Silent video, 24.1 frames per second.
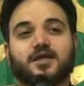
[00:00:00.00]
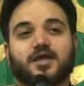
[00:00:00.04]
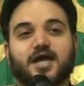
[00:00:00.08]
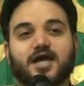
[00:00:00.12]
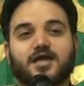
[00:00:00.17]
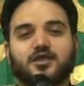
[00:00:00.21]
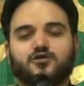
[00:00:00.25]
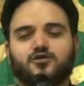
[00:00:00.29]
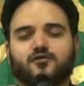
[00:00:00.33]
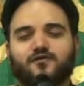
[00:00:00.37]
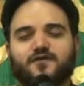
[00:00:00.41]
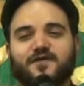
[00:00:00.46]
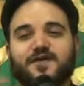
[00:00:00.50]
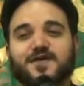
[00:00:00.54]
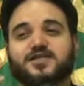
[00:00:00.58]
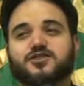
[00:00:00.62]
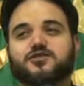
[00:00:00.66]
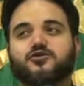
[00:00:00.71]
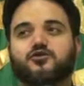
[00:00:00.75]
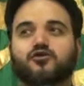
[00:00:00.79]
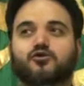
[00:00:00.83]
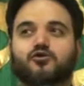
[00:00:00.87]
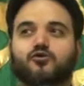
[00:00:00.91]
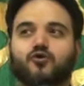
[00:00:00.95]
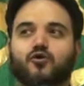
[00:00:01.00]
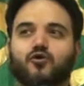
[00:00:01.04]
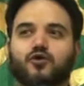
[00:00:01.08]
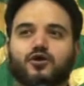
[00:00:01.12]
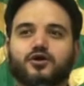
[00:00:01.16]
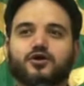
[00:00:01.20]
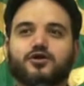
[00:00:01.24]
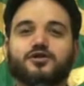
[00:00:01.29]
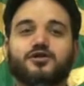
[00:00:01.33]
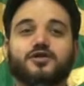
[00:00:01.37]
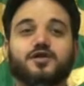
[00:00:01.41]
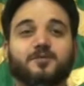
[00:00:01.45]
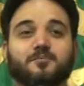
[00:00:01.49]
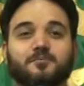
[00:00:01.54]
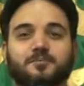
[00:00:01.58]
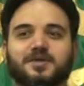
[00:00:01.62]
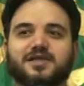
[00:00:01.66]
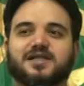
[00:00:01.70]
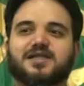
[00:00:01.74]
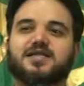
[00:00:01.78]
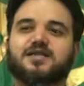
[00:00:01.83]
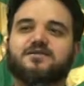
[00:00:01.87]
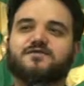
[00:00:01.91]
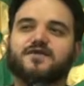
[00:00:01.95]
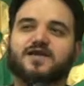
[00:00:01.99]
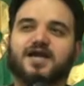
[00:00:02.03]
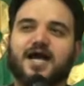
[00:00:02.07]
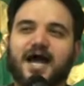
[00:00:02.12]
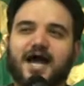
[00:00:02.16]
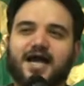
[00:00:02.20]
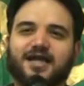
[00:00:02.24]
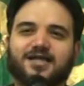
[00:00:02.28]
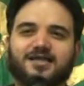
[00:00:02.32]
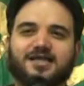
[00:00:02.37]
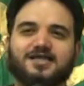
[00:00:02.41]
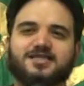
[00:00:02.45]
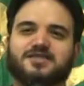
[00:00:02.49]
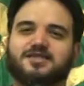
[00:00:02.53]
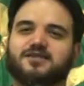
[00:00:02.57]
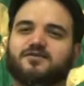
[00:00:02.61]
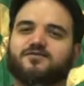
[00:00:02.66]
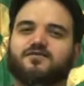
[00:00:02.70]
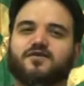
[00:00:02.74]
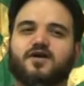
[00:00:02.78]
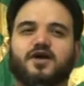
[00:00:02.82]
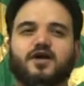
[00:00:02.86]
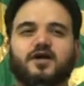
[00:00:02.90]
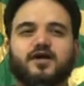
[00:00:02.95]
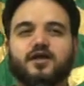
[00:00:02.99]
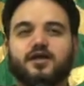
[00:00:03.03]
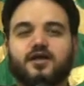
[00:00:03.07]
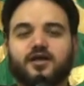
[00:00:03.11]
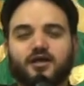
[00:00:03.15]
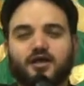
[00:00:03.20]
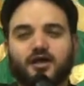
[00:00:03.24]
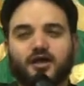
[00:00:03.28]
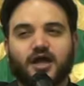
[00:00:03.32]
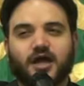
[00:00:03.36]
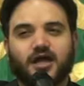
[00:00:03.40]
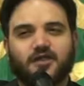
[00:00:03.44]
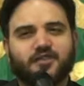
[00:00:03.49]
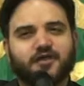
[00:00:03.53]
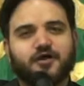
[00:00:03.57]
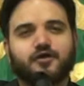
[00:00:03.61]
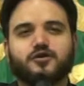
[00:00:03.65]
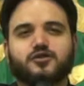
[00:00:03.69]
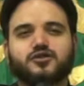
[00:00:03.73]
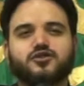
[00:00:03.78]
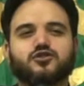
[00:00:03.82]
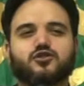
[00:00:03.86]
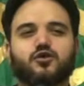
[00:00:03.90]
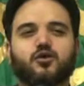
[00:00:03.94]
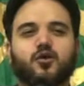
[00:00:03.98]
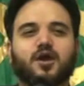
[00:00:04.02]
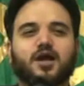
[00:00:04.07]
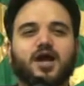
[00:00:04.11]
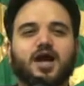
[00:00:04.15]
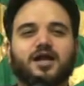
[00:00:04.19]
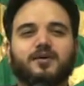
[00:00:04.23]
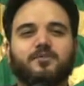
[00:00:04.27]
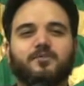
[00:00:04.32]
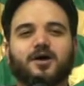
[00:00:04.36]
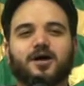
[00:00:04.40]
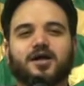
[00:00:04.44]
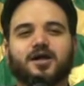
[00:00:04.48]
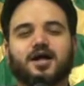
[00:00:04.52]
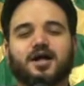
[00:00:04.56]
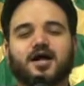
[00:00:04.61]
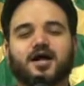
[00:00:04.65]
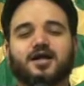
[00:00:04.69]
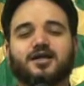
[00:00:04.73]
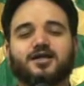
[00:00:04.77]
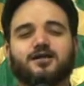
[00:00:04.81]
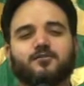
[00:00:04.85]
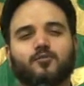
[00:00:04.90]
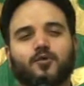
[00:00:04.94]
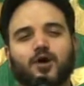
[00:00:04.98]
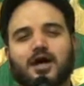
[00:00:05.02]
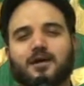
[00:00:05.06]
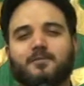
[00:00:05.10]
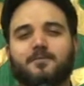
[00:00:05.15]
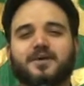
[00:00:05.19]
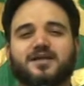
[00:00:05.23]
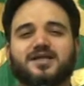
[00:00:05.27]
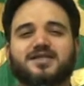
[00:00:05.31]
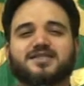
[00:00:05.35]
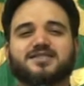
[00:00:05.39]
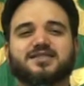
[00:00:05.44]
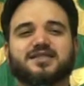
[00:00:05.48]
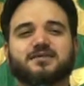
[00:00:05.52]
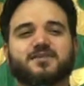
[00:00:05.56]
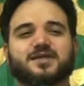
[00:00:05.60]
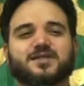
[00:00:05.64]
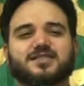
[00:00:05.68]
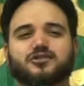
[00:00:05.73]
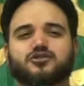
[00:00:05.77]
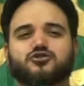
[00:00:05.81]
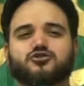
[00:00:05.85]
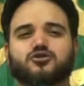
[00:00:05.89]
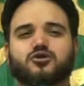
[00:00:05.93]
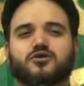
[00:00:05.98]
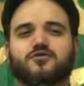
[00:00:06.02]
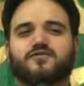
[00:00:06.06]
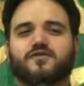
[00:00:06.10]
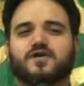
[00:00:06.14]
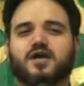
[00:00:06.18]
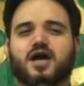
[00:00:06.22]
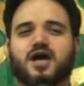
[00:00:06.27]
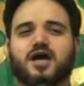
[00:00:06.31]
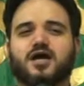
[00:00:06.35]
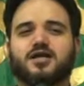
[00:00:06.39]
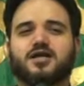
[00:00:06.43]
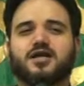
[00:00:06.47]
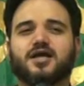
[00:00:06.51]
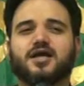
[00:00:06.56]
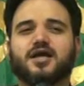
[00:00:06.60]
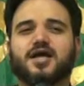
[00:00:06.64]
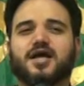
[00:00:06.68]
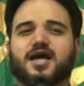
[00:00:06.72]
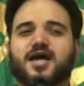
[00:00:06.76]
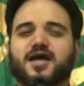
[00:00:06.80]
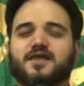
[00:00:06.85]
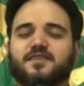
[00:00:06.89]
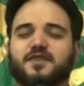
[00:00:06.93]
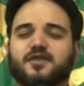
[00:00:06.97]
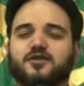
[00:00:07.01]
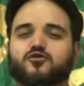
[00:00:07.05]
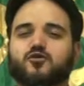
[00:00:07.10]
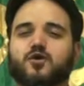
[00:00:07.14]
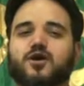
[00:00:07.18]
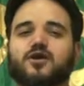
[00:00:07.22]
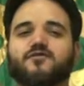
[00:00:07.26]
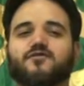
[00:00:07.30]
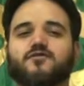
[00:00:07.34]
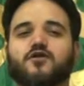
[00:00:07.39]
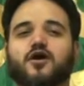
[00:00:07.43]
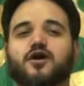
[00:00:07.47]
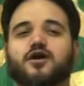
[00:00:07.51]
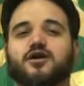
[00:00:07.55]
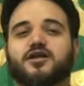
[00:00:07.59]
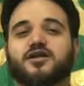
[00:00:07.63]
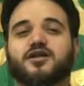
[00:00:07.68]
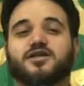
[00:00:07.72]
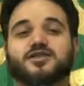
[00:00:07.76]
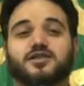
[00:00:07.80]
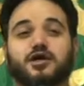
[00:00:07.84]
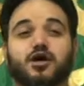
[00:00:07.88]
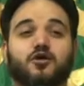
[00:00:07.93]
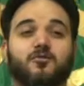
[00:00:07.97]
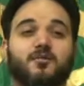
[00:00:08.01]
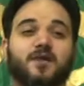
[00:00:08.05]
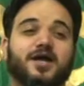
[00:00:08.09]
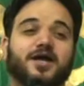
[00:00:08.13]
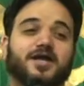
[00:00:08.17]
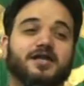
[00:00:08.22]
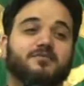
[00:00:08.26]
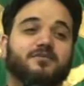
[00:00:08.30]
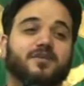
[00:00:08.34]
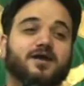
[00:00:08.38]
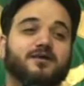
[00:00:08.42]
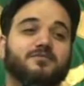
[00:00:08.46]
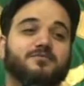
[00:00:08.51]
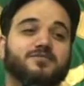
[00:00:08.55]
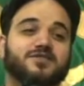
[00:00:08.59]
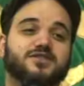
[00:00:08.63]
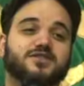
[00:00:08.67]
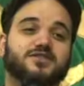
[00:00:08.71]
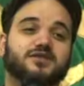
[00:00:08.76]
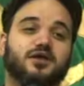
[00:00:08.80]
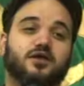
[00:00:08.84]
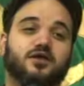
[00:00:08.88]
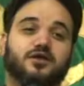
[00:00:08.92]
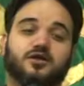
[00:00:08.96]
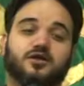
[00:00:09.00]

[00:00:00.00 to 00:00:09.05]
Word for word: and you face your Lord believing, I testify, there is no God but God. Muhammad is the messenger of God, and the 12 guardians are my imams.